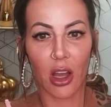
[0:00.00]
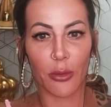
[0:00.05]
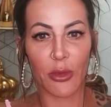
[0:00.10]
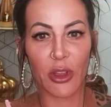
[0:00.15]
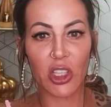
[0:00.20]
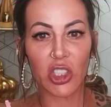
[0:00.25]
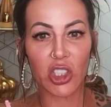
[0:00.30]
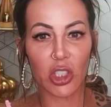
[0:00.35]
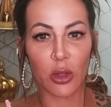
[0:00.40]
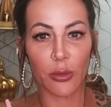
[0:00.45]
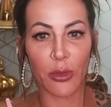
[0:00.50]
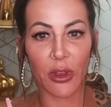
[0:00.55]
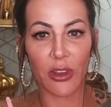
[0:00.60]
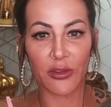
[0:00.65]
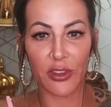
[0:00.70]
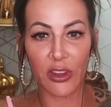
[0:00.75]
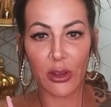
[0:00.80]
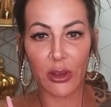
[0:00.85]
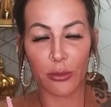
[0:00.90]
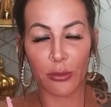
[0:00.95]
issue me
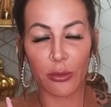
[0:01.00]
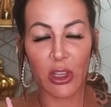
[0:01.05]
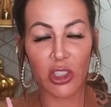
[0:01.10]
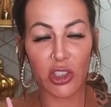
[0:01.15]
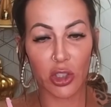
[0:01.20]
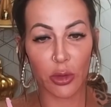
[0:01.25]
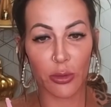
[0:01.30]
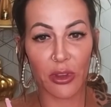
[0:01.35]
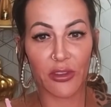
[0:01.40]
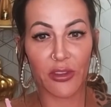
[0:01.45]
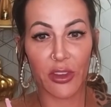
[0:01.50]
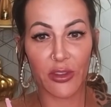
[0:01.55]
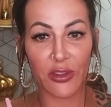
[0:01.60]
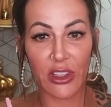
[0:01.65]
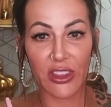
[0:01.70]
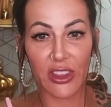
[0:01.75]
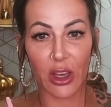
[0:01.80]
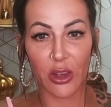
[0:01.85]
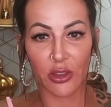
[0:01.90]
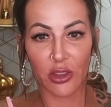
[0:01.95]

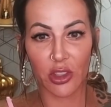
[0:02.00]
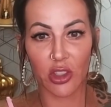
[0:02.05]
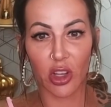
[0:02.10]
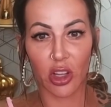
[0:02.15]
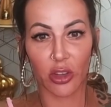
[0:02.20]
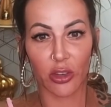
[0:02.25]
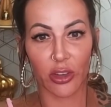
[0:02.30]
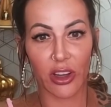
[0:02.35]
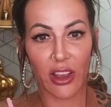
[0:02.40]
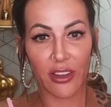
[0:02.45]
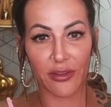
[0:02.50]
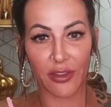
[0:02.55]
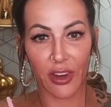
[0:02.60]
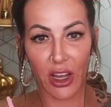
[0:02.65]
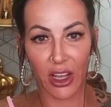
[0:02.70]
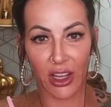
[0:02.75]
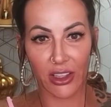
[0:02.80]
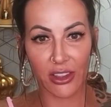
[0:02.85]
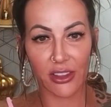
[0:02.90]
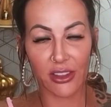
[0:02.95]
$50,000 a day
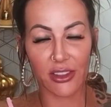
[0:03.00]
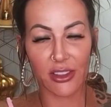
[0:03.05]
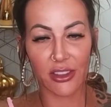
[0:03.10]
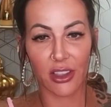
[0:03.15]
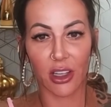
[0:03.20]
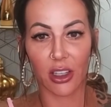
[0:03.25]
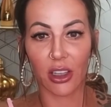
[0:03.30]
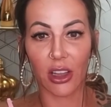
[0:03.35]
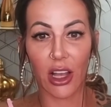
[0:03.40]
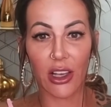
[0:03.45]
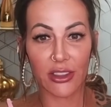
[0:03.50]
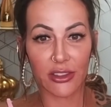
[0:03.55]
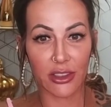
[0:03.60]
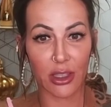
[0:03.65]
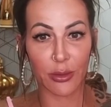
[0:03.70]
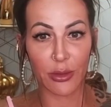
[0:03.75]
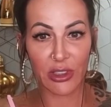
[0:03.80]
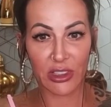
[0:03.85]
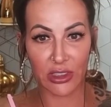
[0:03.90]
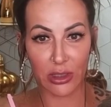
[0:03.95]
fines, a Class
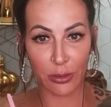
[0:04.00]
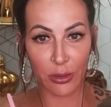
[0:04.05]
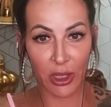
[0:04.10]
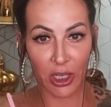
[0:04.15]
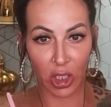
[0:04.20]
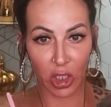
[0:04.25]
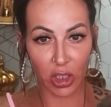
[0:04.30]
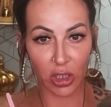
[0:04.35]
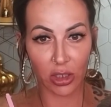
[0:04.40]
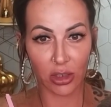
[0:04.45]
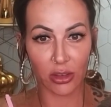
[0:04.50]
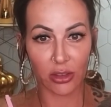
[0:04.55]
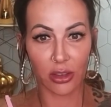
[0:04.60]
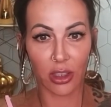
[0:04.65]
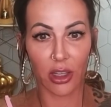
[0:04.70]
C misdemeanor.